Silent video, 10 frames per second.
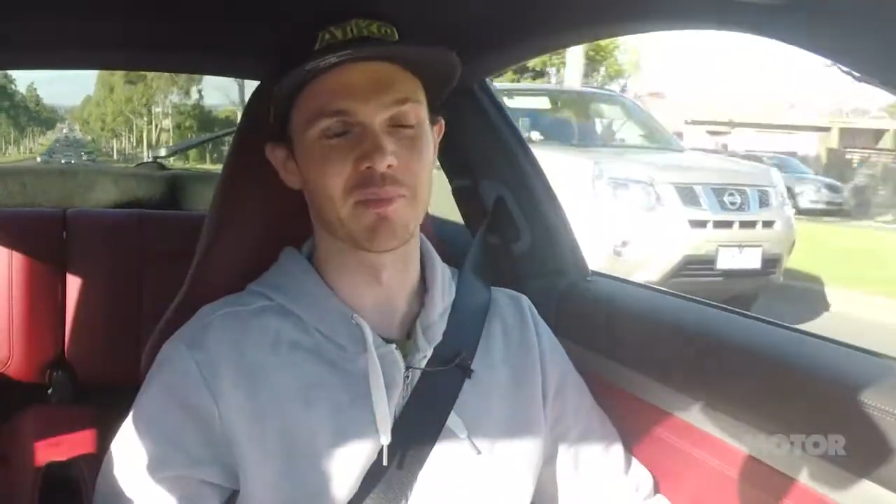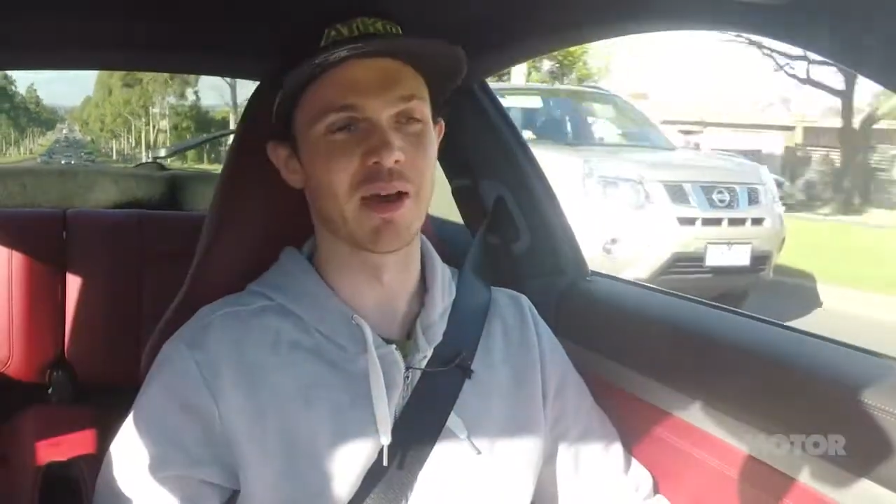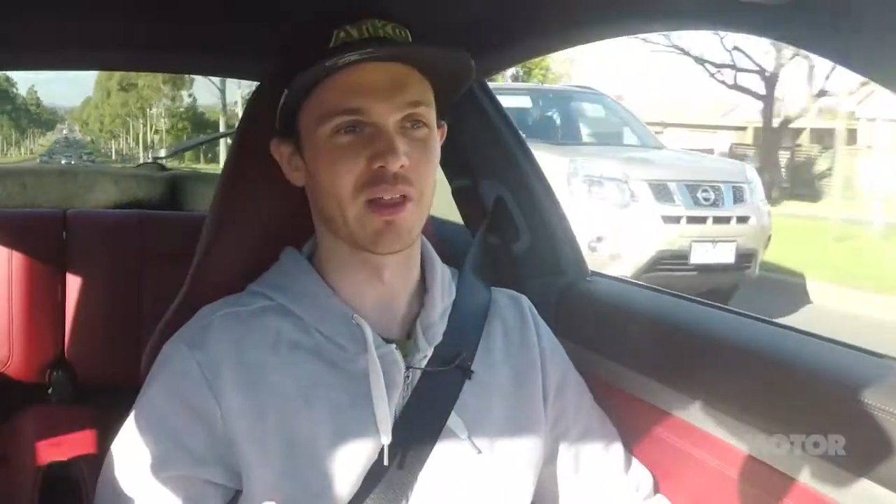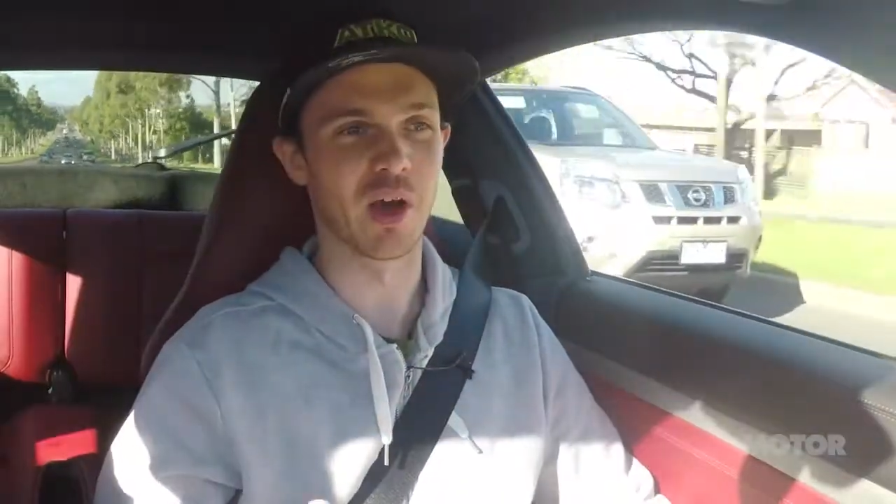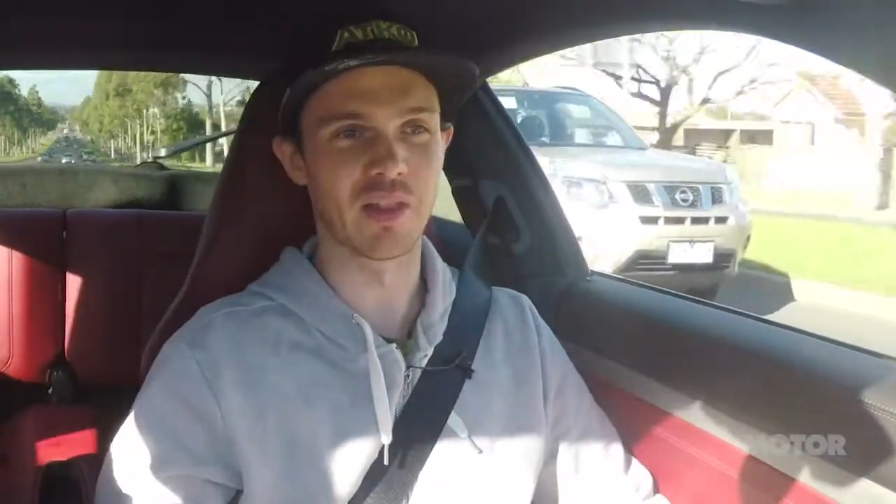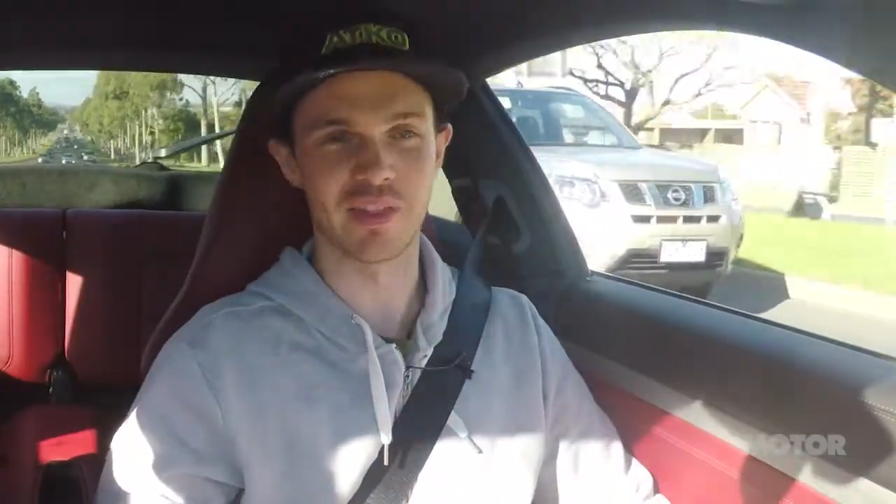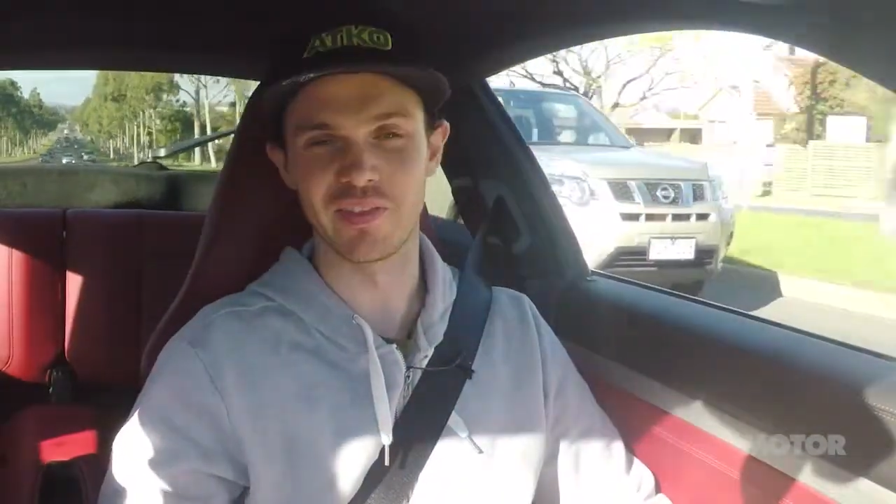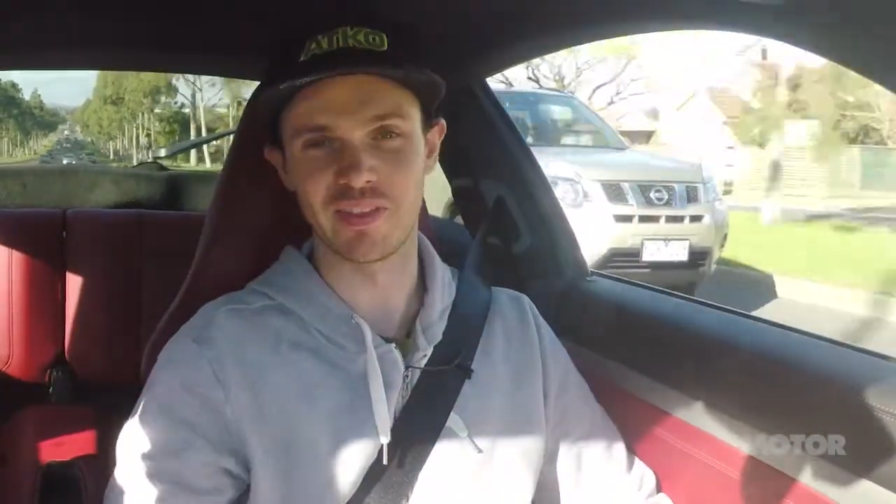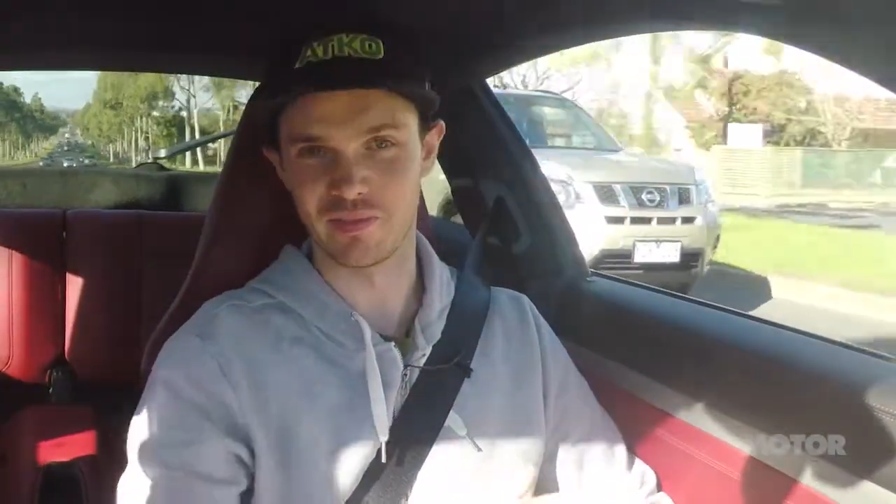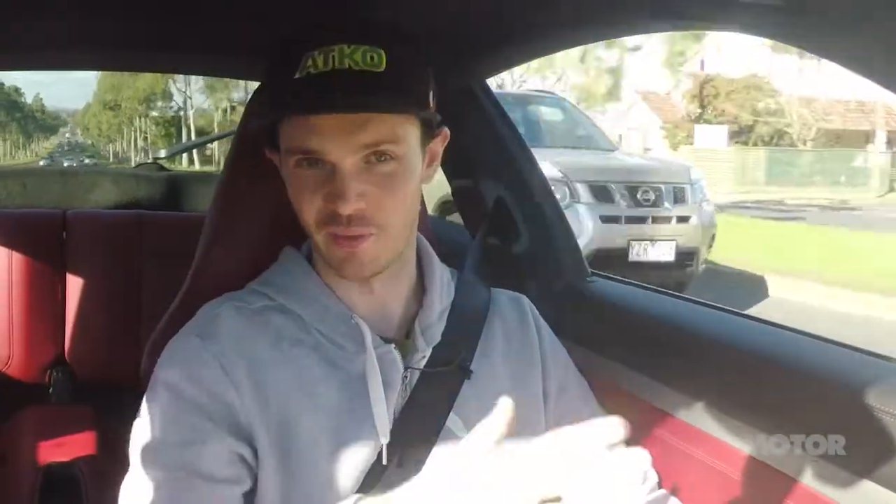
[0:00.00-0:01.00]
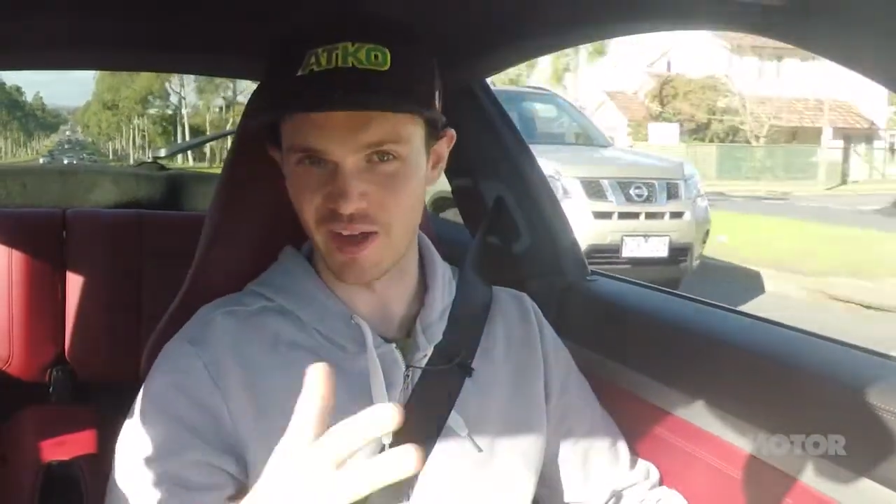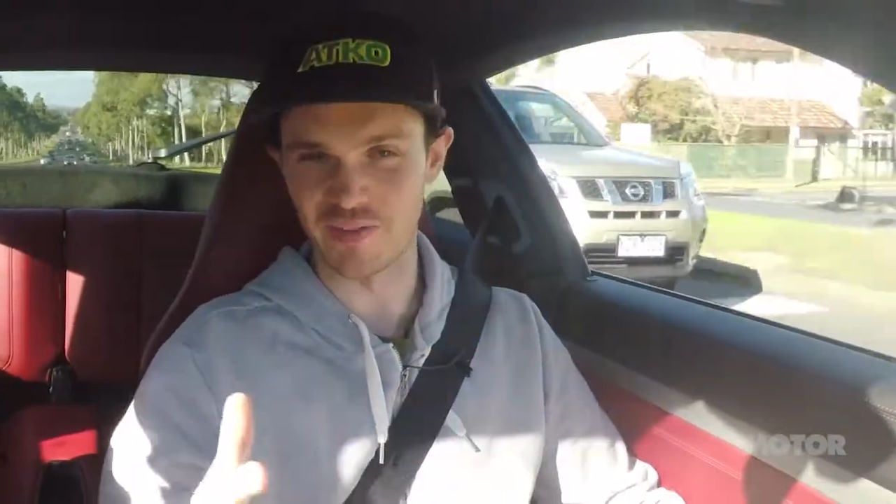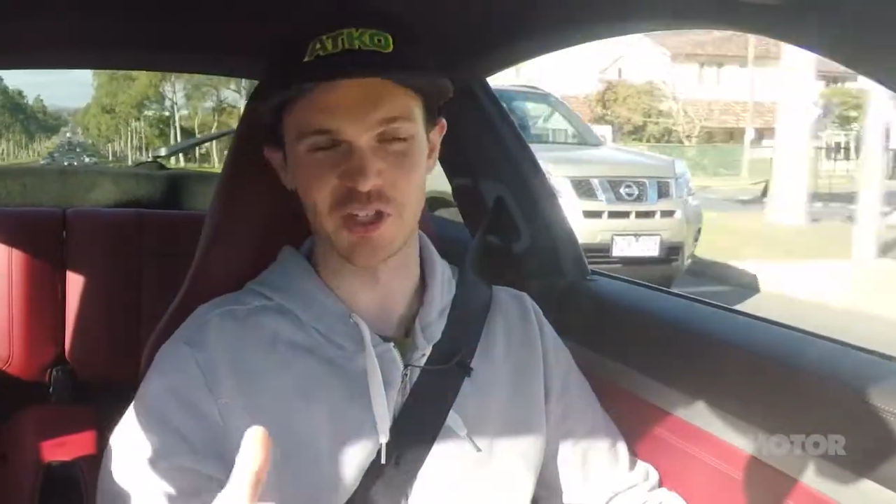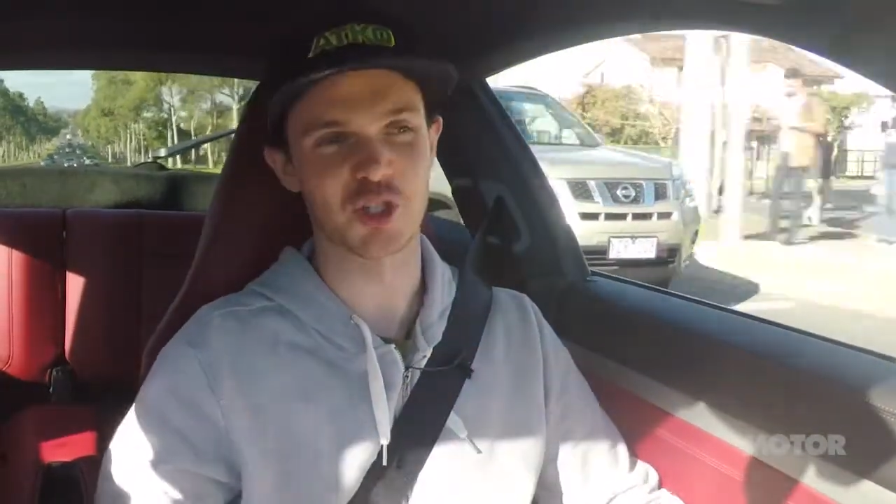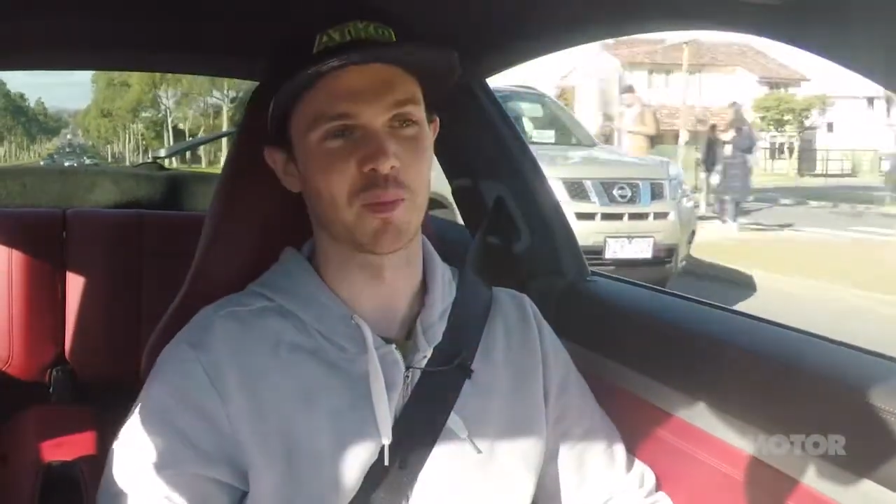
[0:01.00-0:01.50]
but then we've had
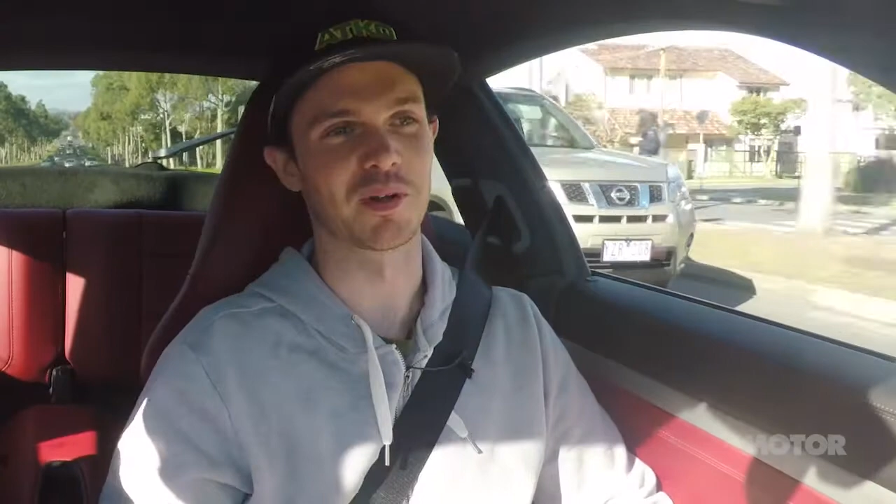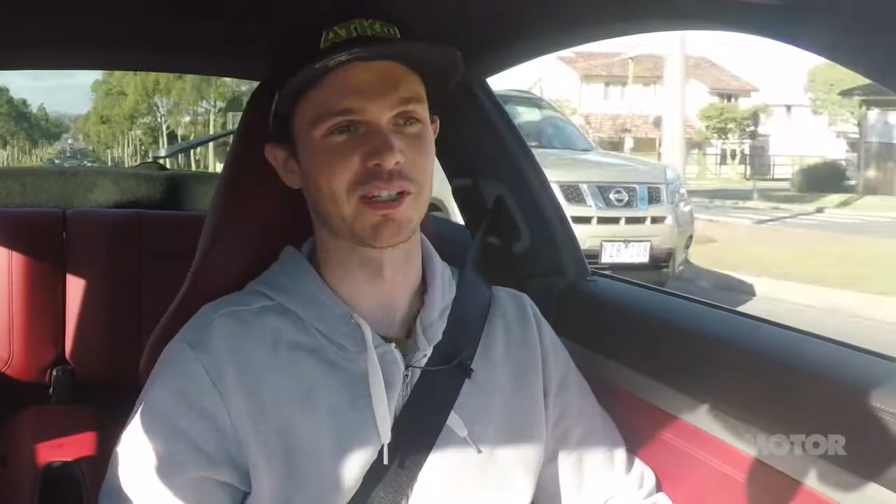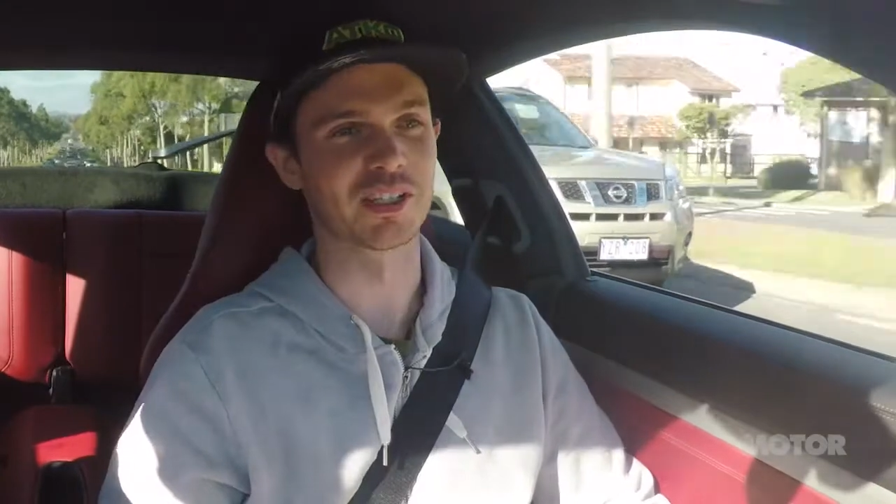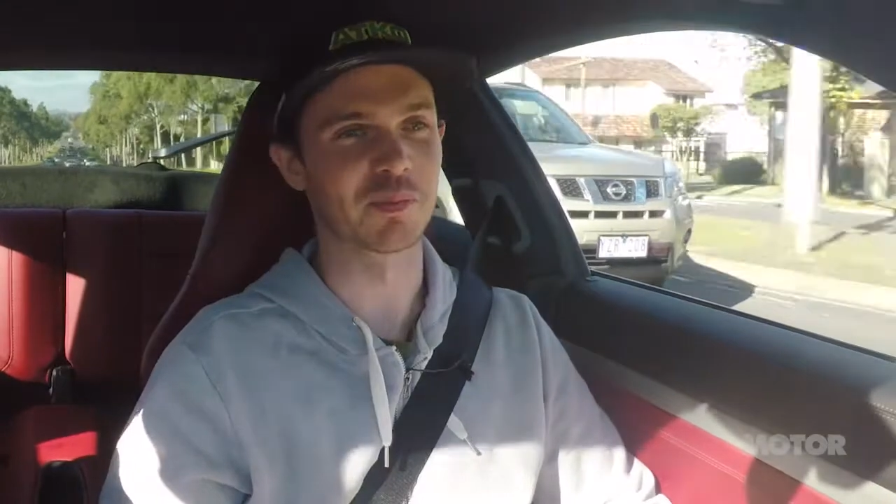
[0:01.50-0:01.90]
this dominance,